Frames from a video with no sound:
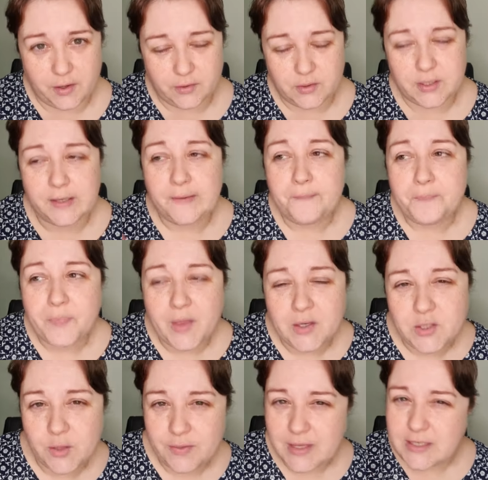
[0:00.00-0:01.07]
So this is
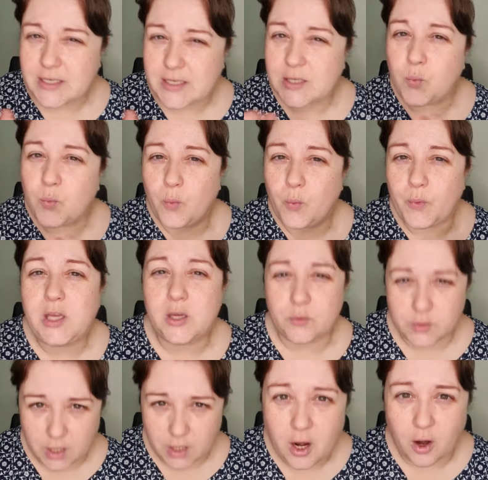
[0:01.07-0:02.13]
what we use a
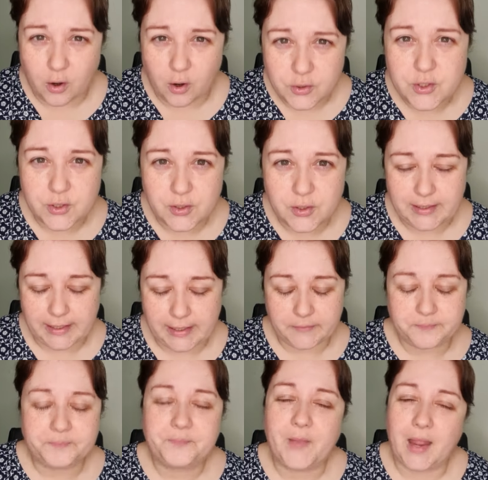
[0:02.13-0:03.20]
lot, yeah? I
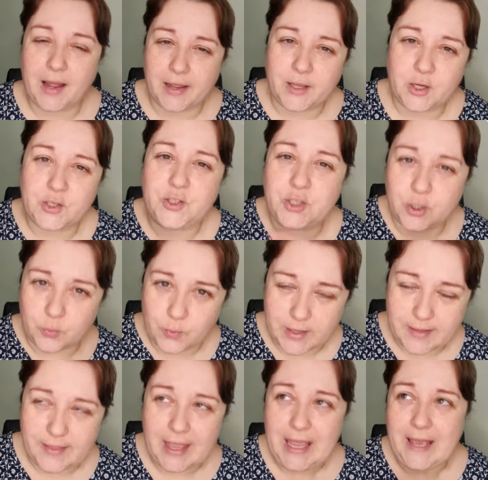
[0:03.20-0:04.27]
could do with. That
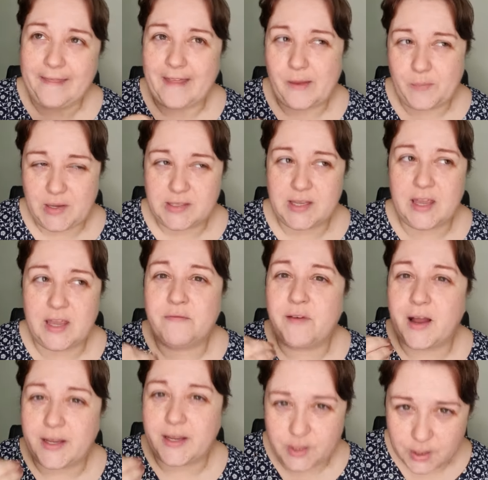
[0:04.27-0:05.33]
means if I do
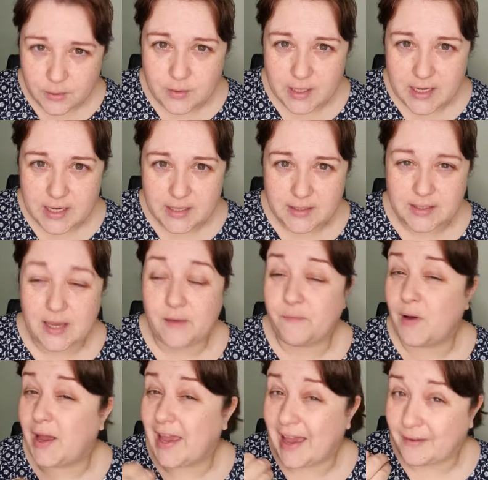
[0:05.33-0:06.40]
this, if I have
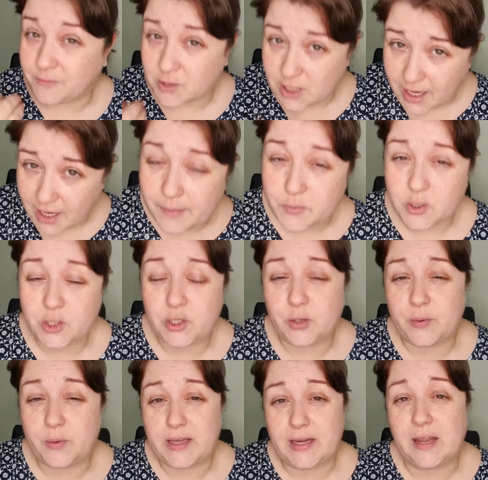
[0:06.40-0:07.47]
time to do it, if
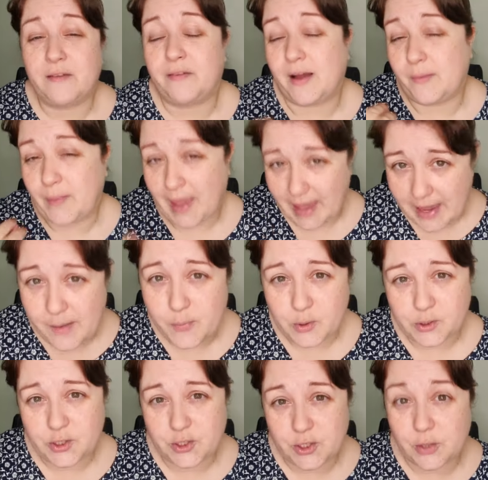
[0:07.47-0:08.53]
I'm able to do
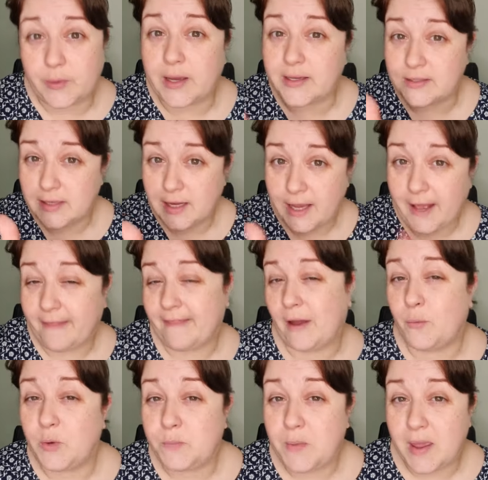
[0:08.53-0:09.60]
it, that would be
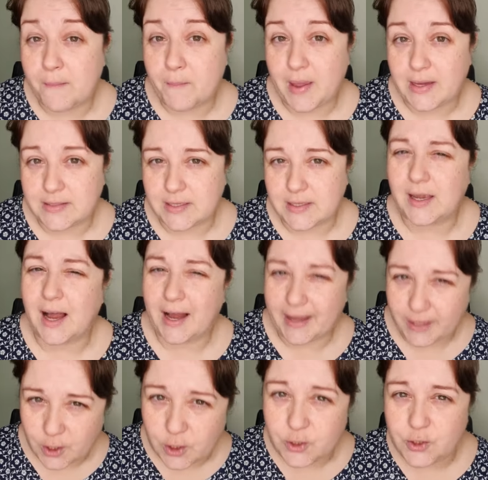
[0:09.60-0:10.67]
amazing. I could do
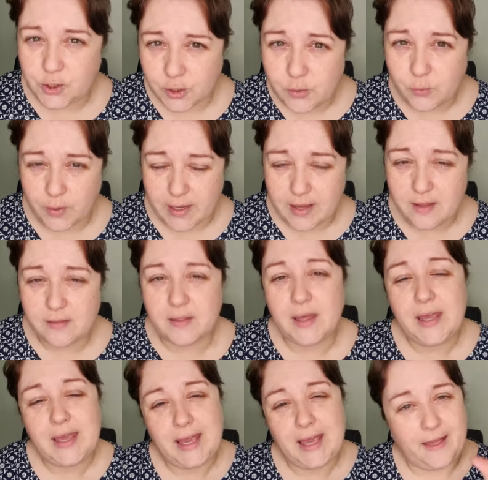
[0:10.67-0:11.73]
with, and
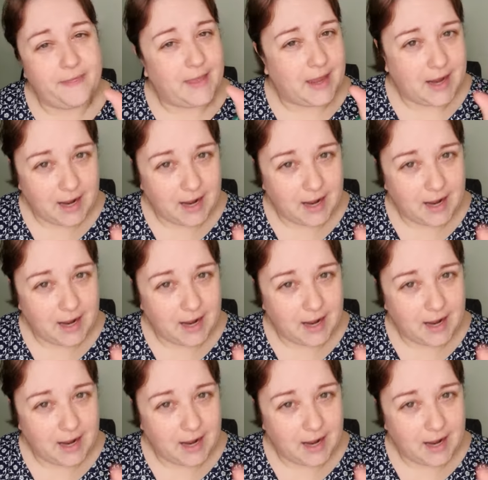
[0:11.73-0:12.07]
then either a